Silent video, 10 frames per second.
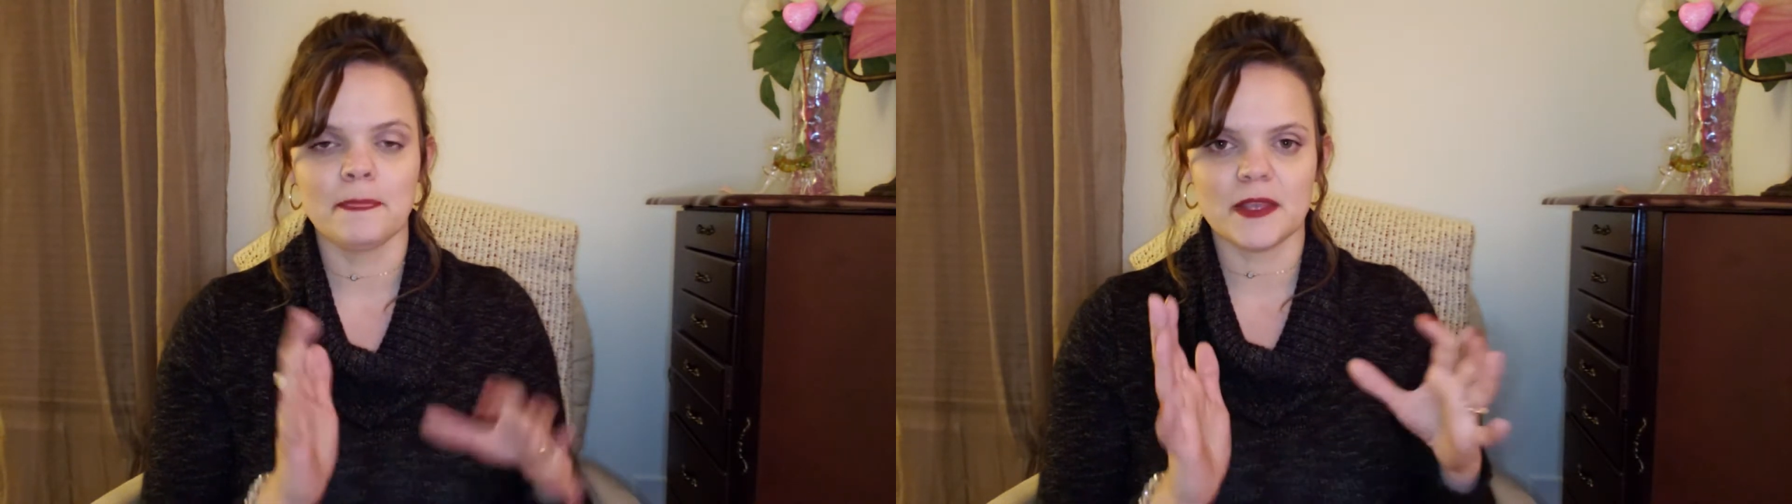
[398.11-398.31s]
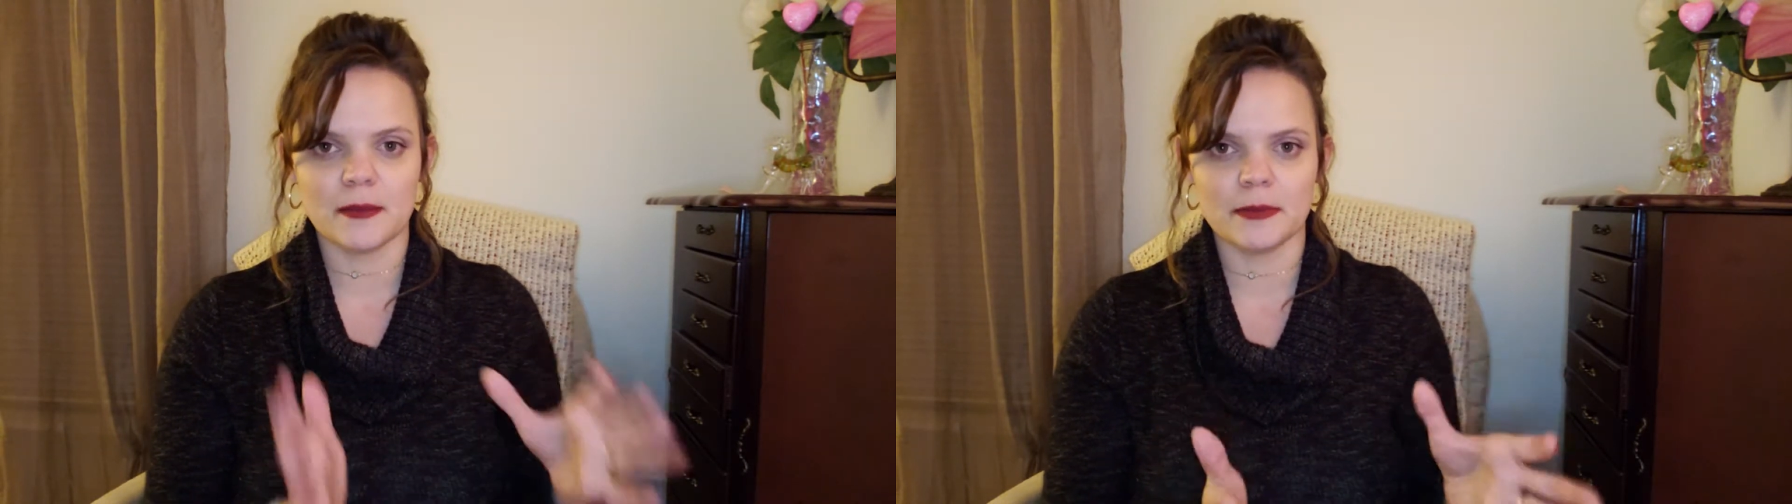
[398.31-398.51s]

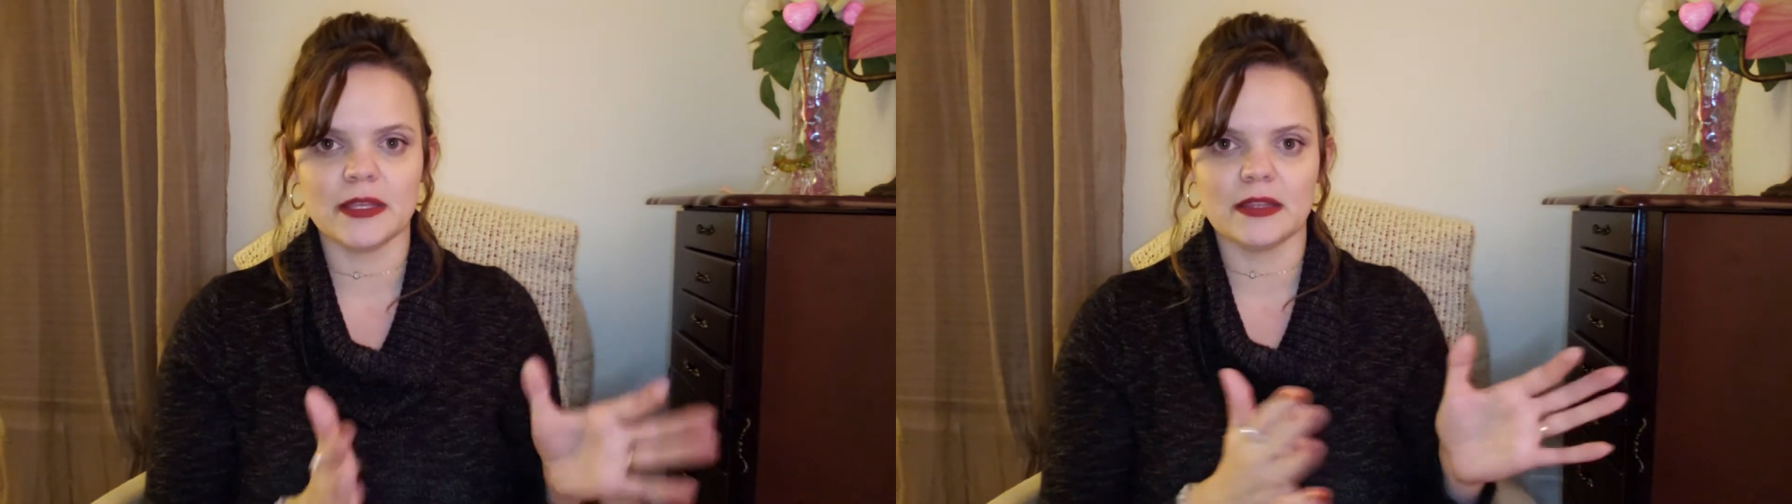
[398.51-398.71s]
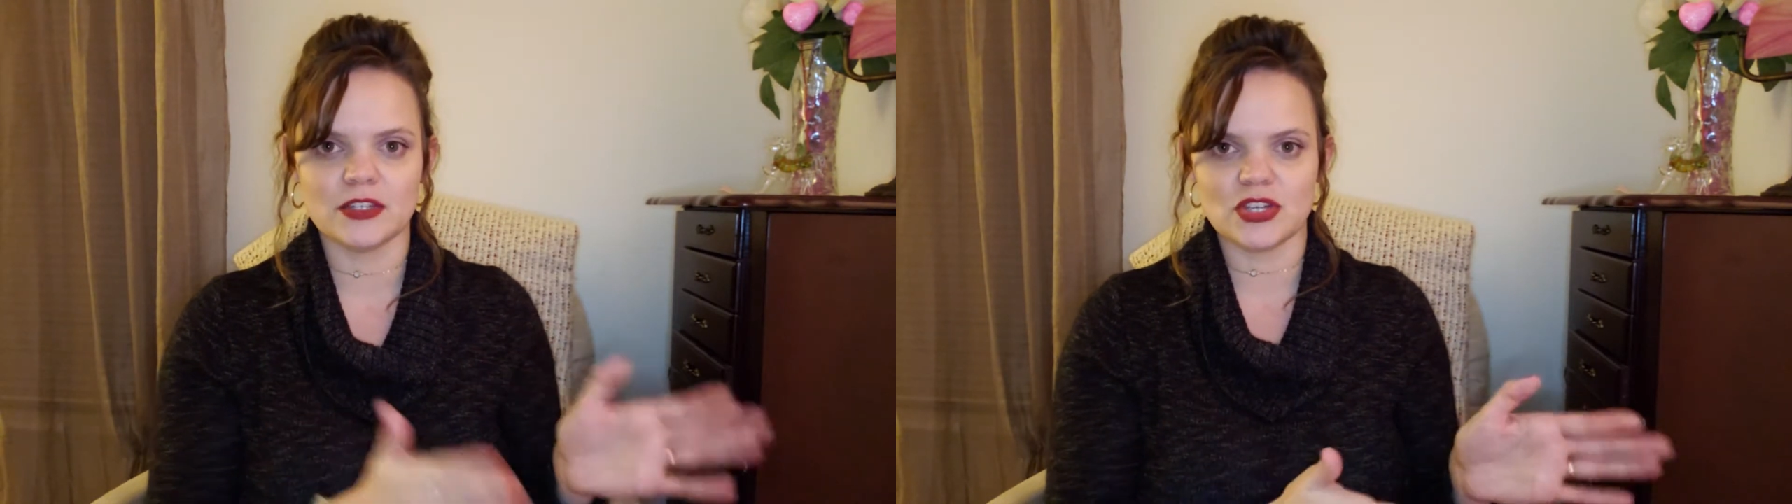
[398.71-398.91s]

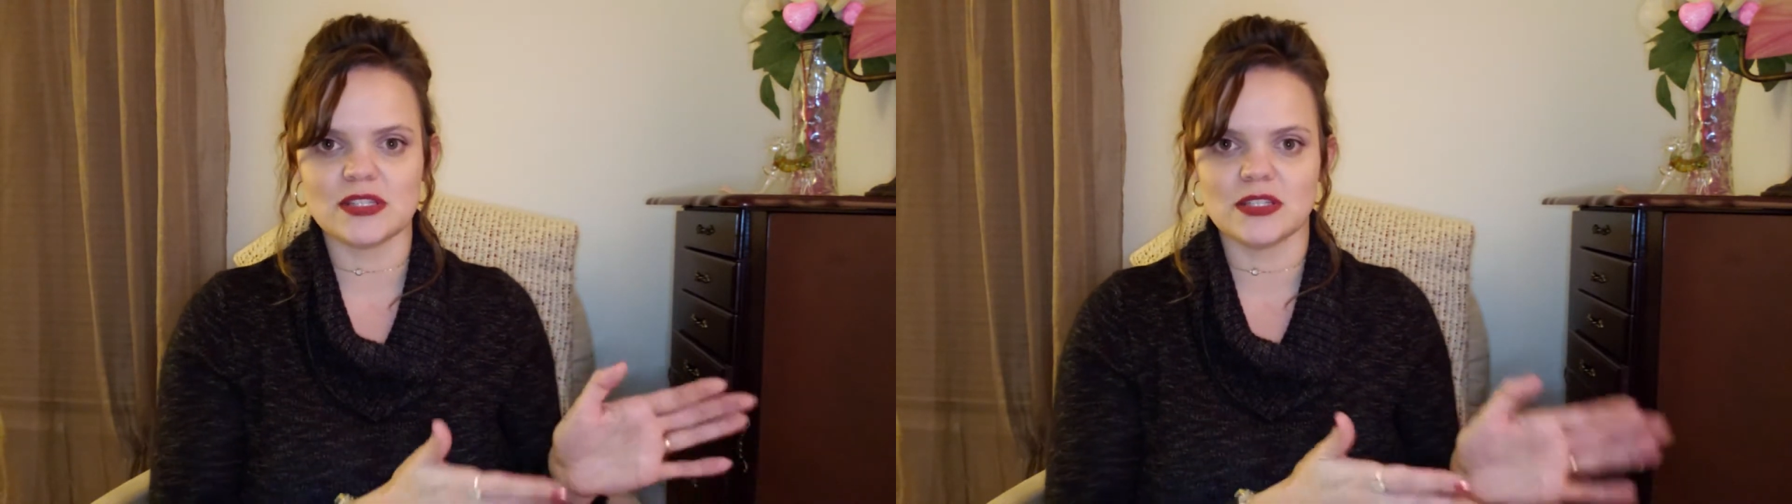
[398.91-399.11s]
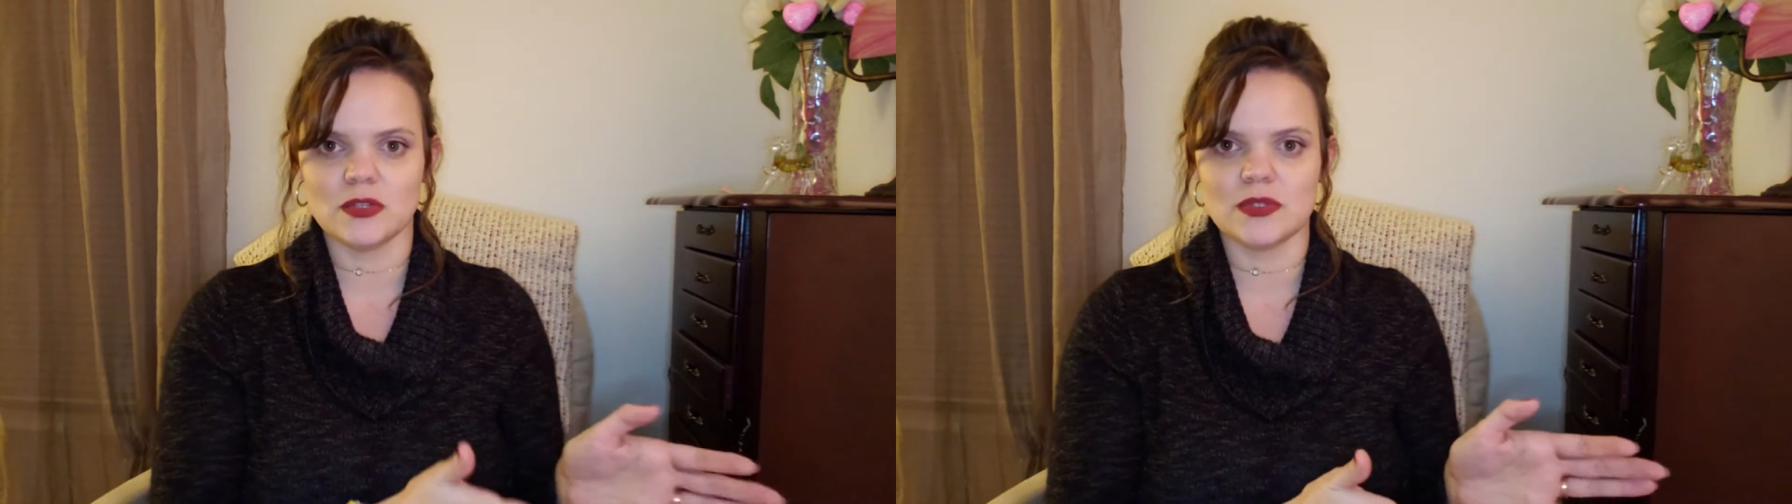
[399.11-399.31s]
completely
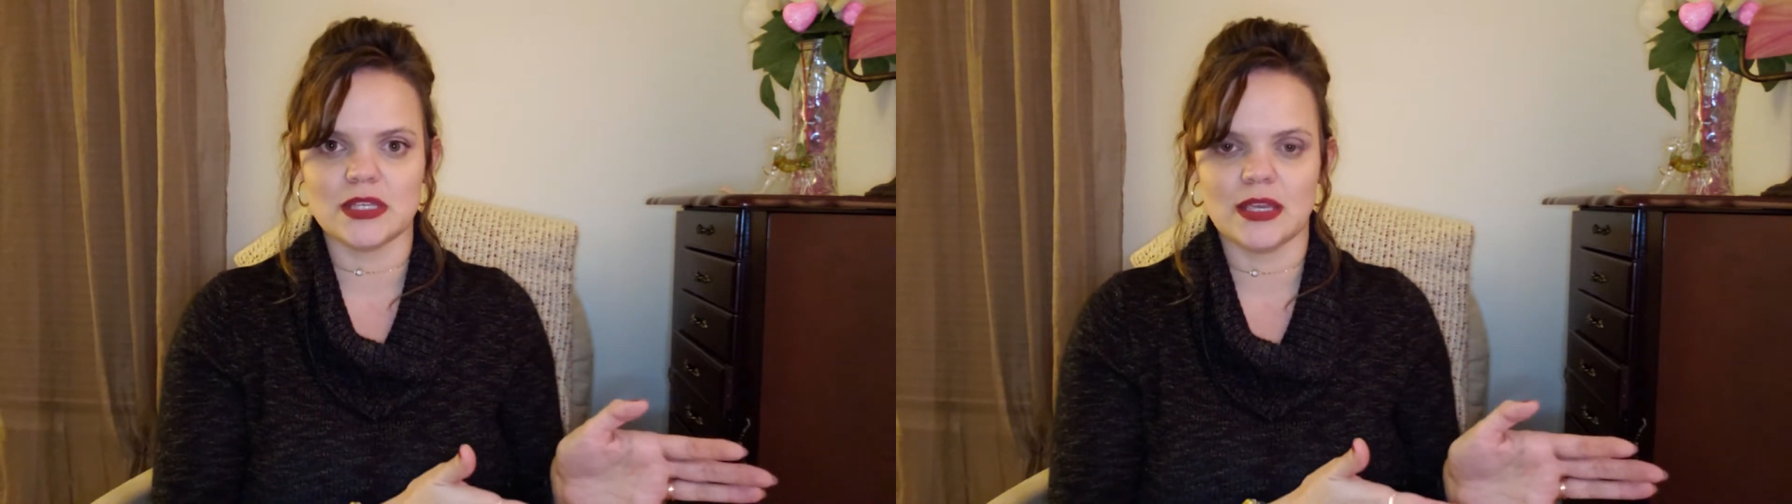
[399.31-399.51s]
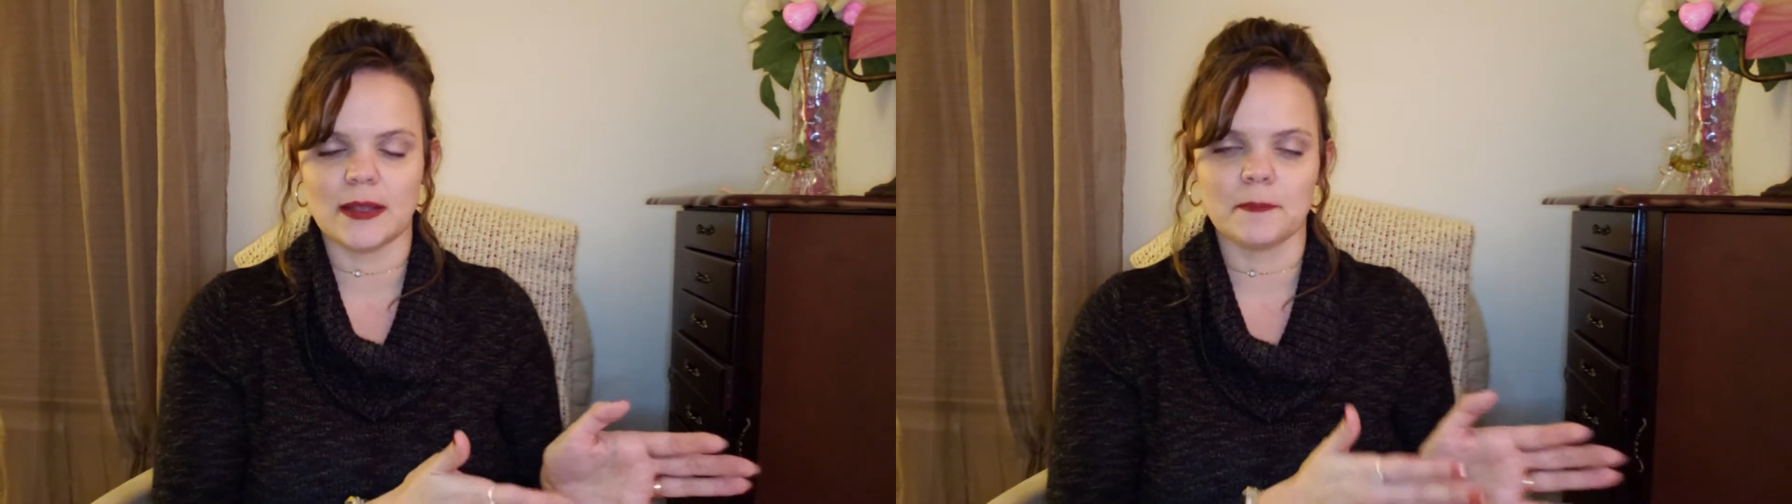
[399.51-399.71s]
just using